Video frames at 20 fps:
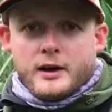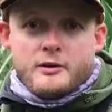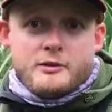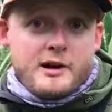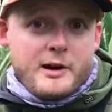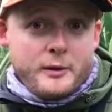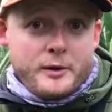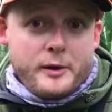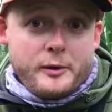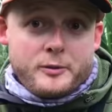
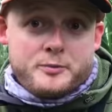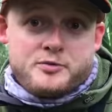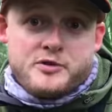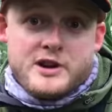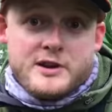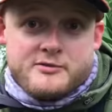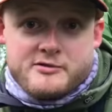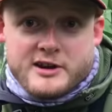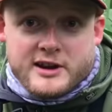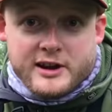Right, well, that was
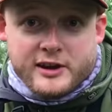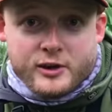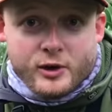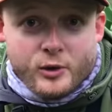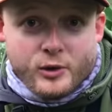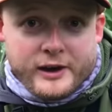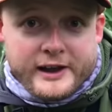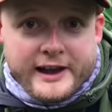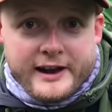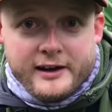pretty freaking
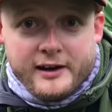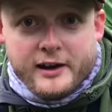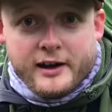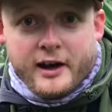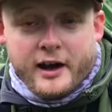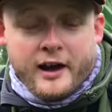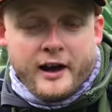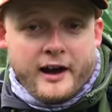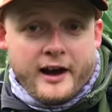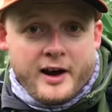cool again.
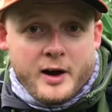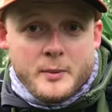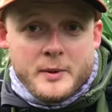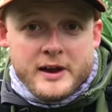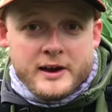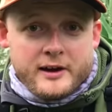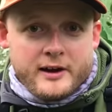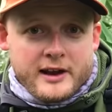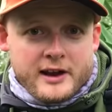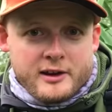Uh, IB
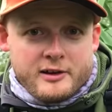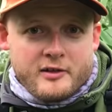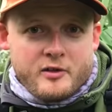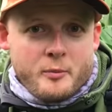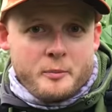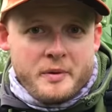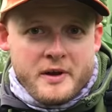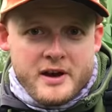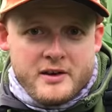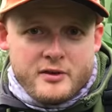and I are going to have
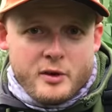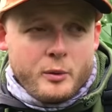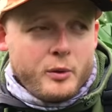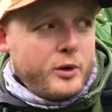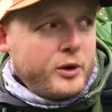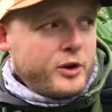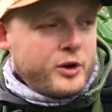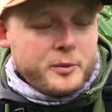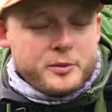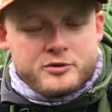a bit of a
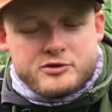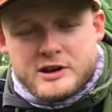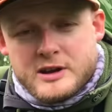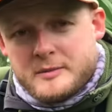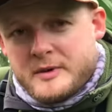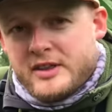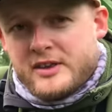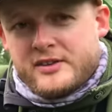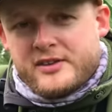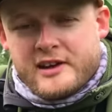walk
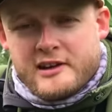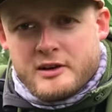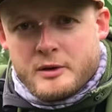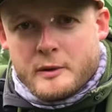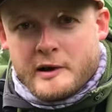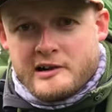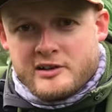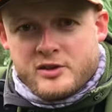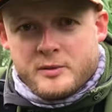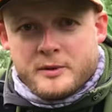upstream in this area
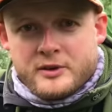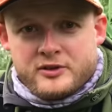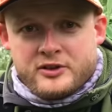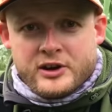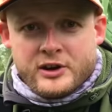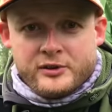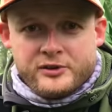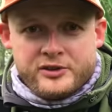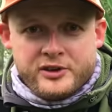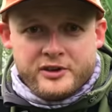where it's a bit
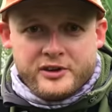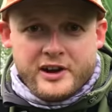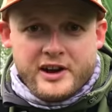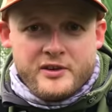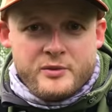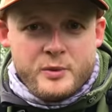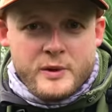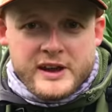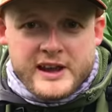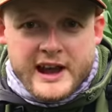sheltered.
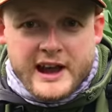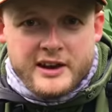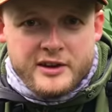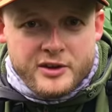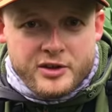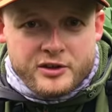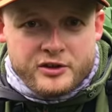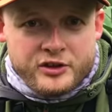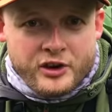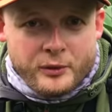If we get
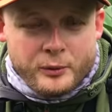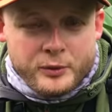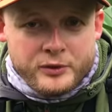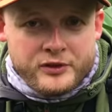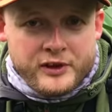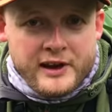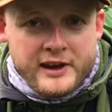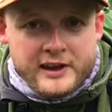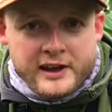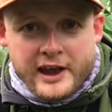another shot, we'll
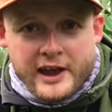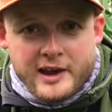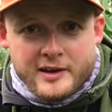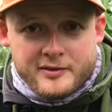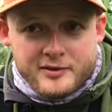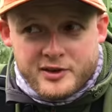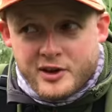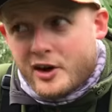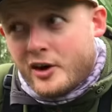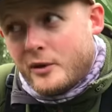take it.
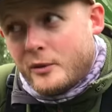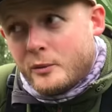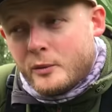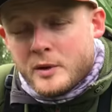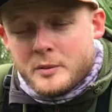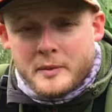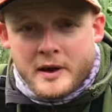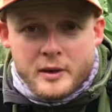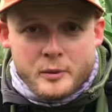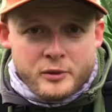If not,
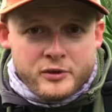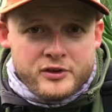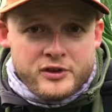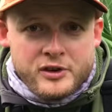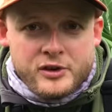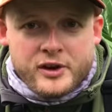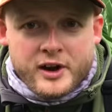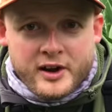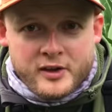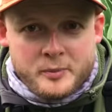we may well
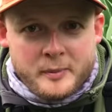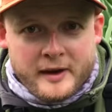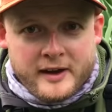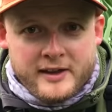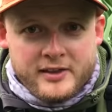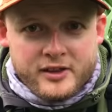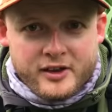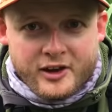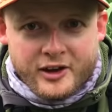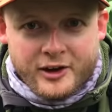see you guys
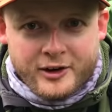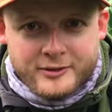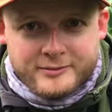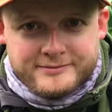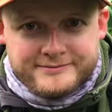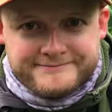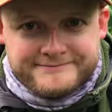back in the car.